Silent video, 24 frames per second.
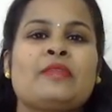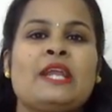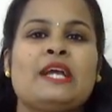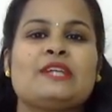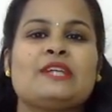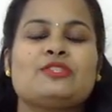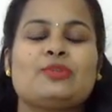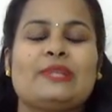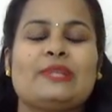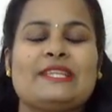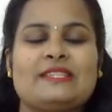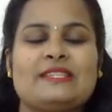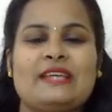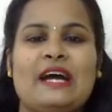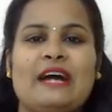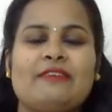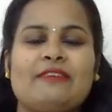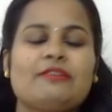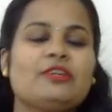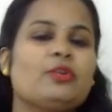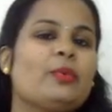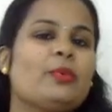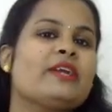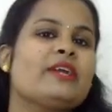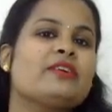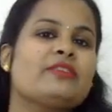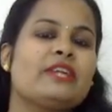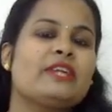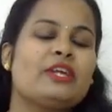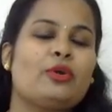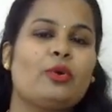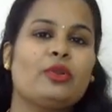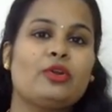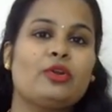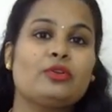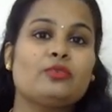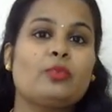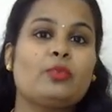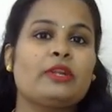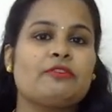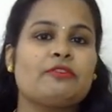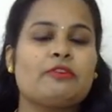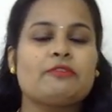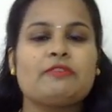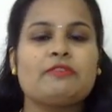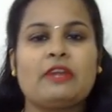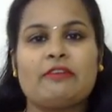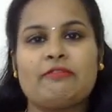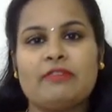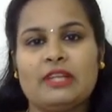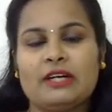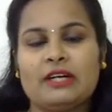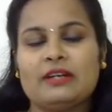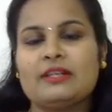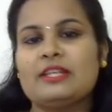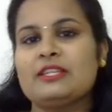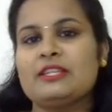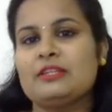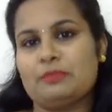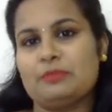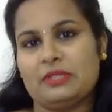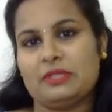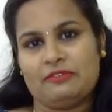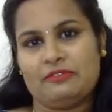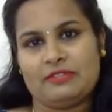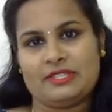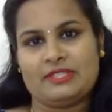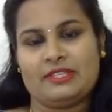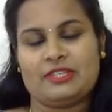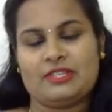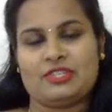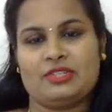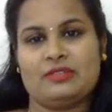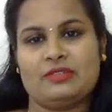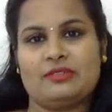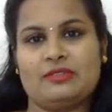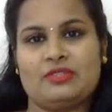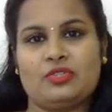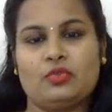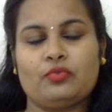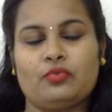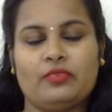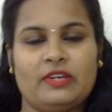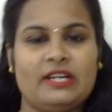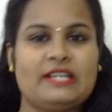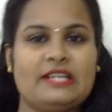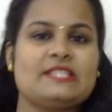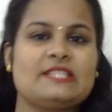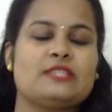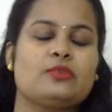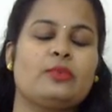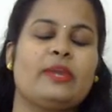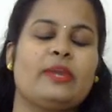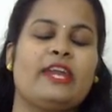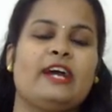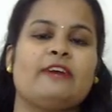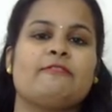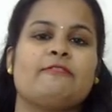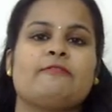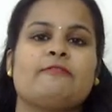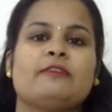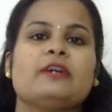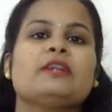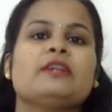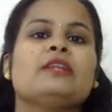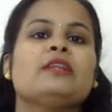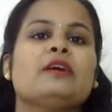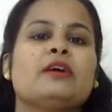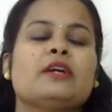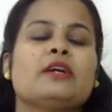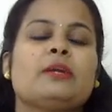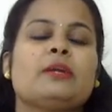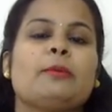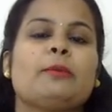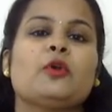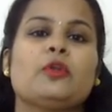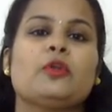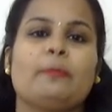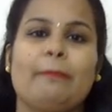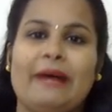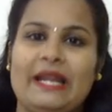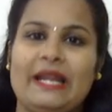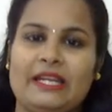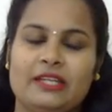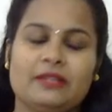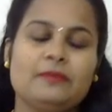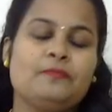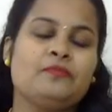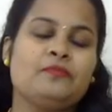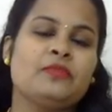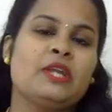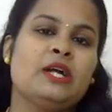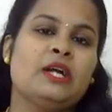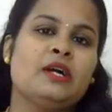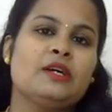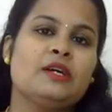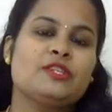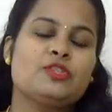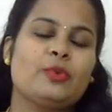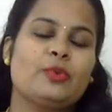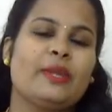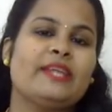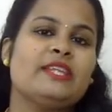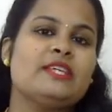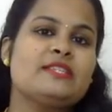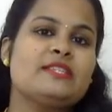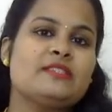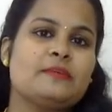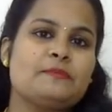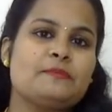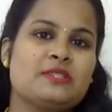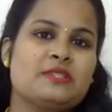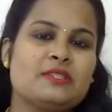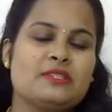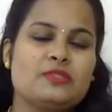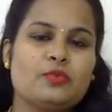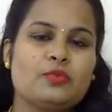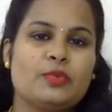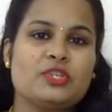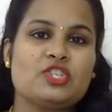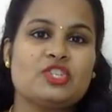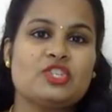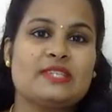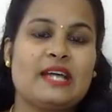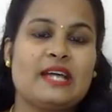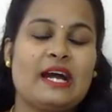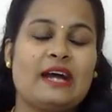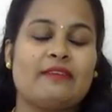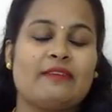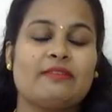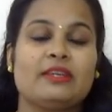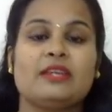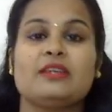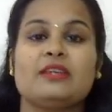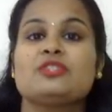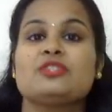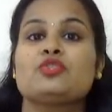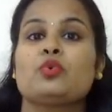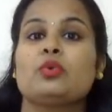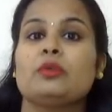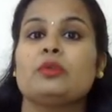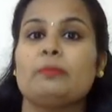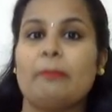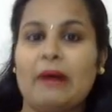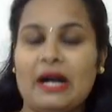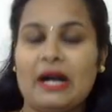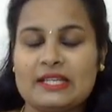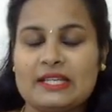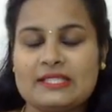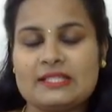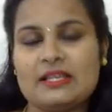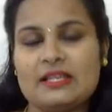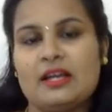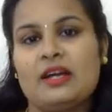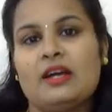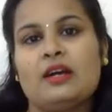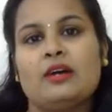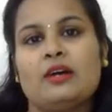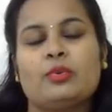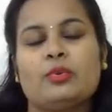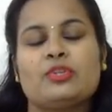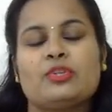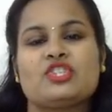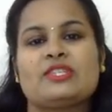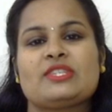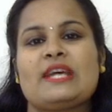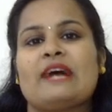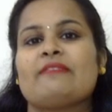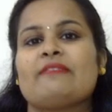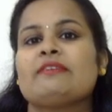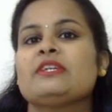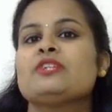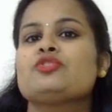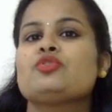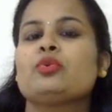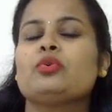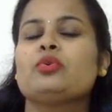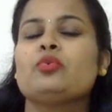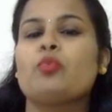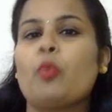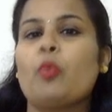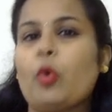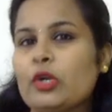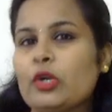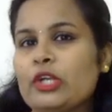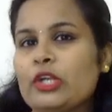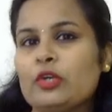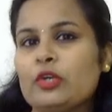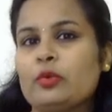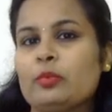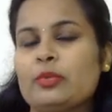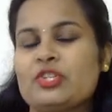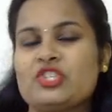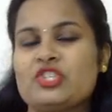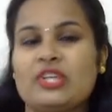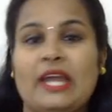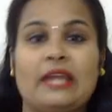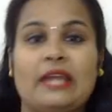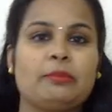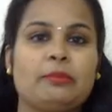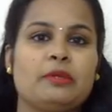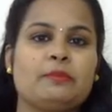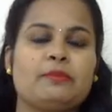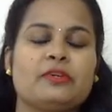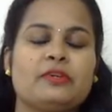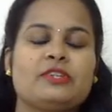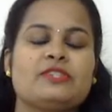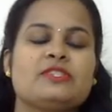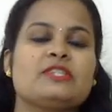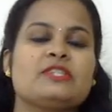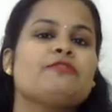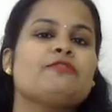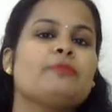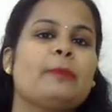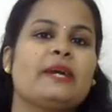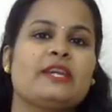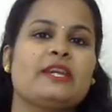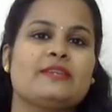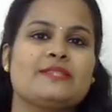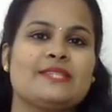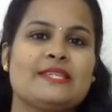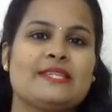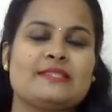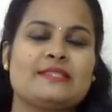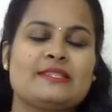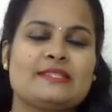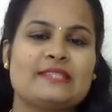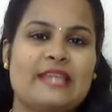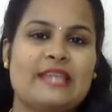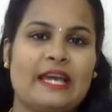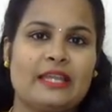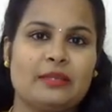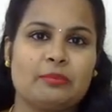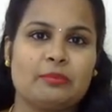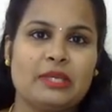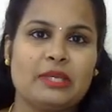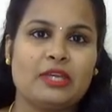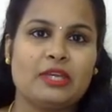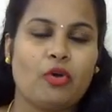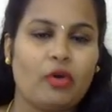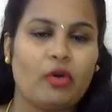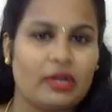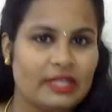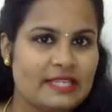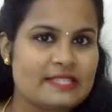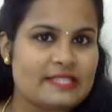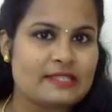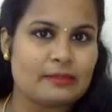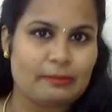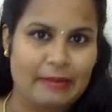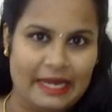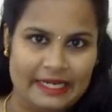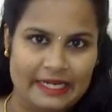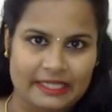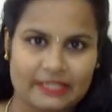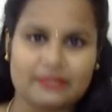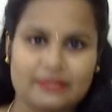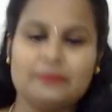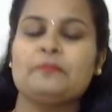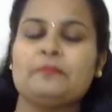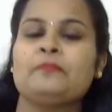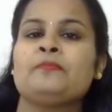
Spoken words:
So let's have a quick recall on whatever we have learned in the previous session. So first we have learned about matter. So any substance which is having its own mass, which is having its own volume, which can be perceived by a senses can be called as a matter.